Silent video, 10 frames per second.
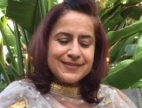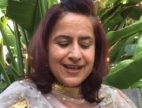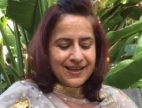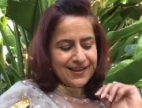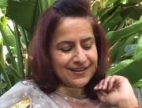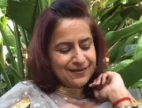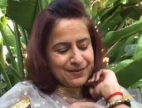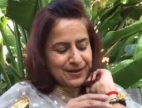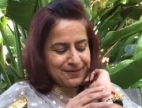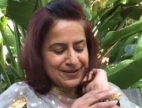and
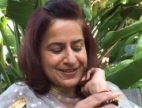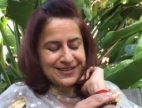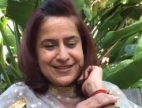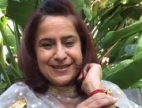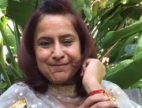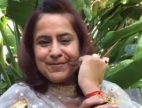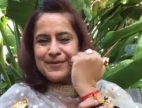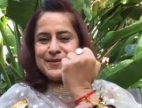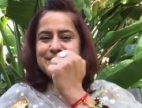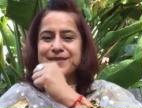when I went to the
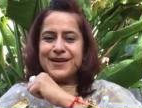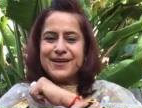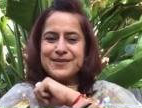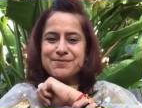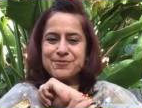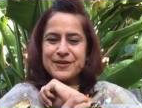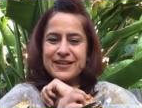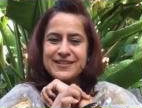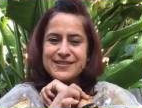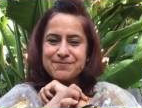temple, the
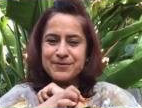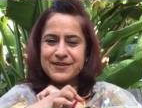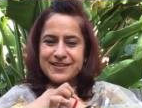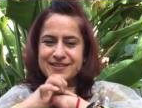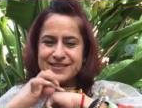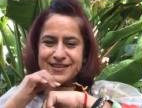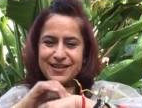priest put this